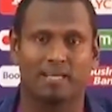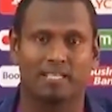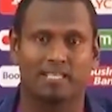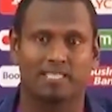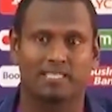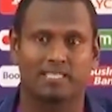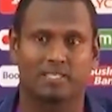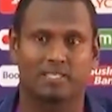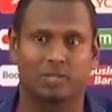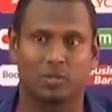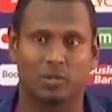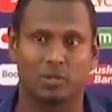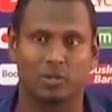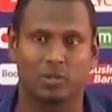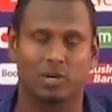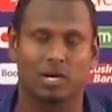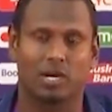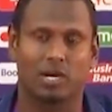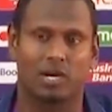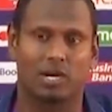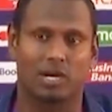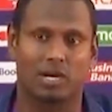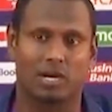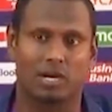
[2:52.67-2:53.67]
So
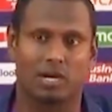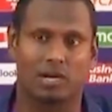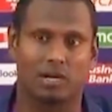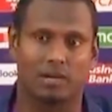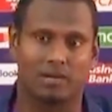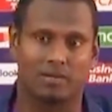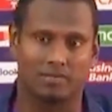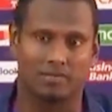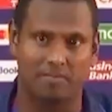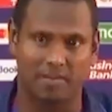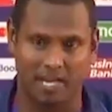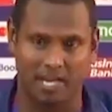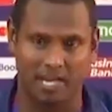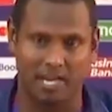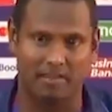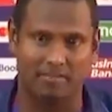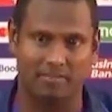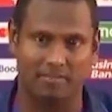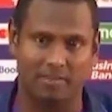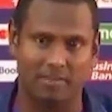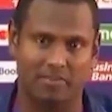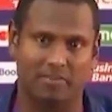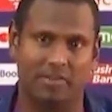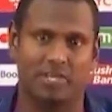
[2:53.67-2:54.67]
we
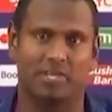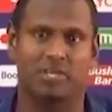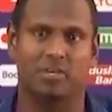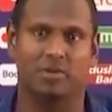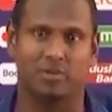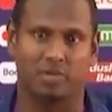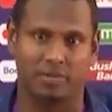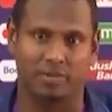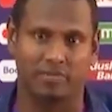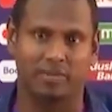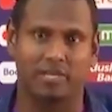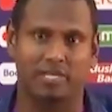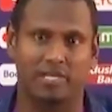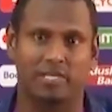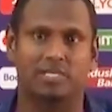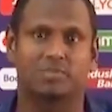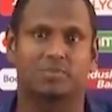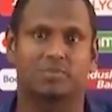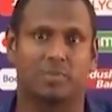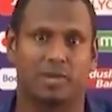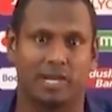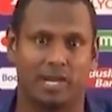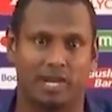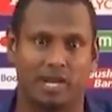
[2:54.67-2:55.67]
have the video evidence
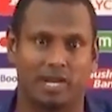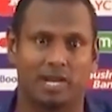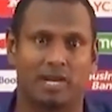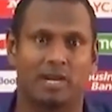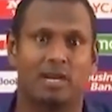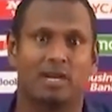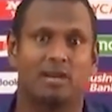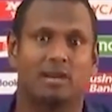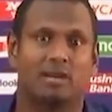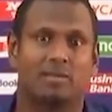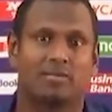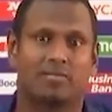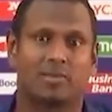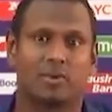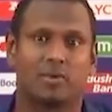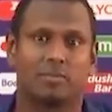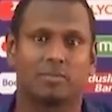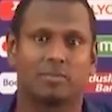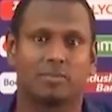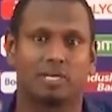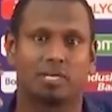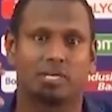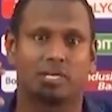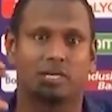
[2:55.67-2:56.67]
where
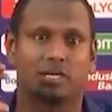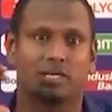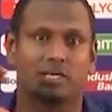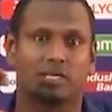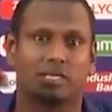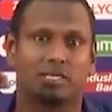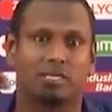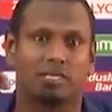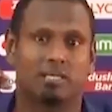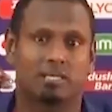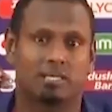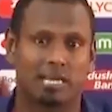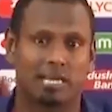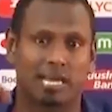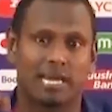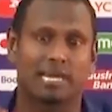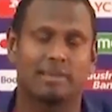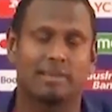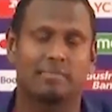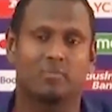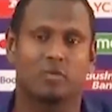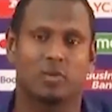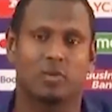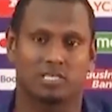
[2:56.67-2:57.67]
from the
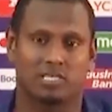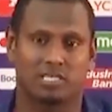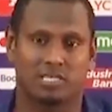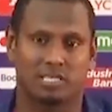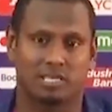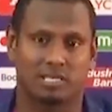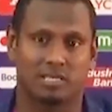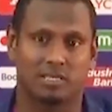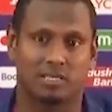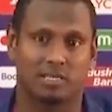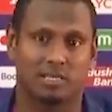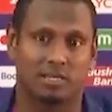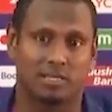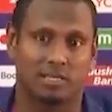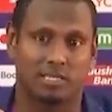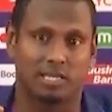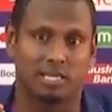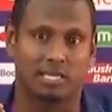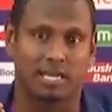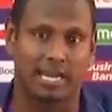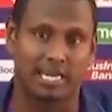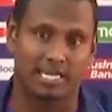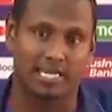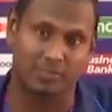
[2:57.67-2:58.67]
time was
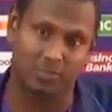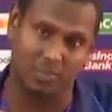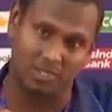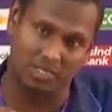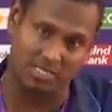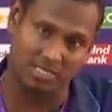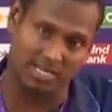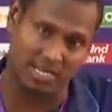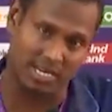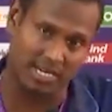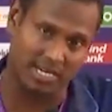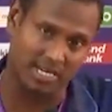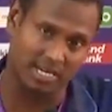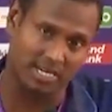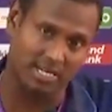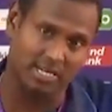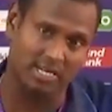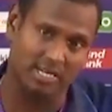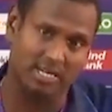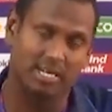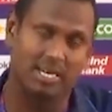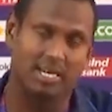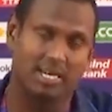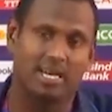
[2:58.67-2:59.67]
the catch was taken,
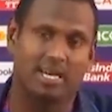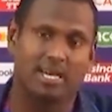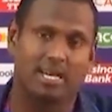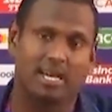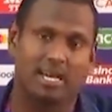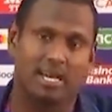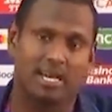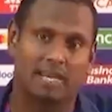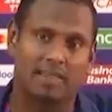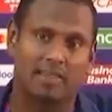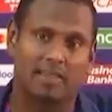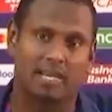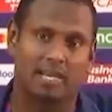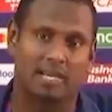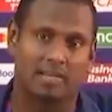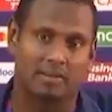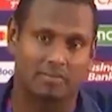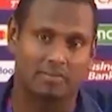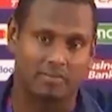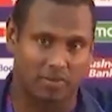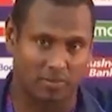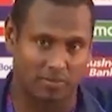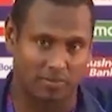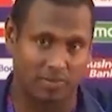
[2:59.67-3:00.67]
and then
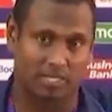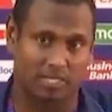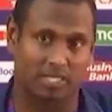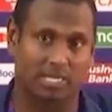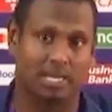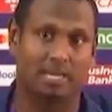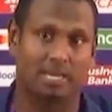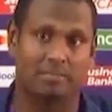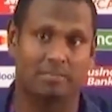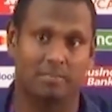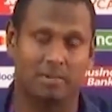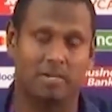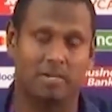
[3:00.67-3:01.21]
from the time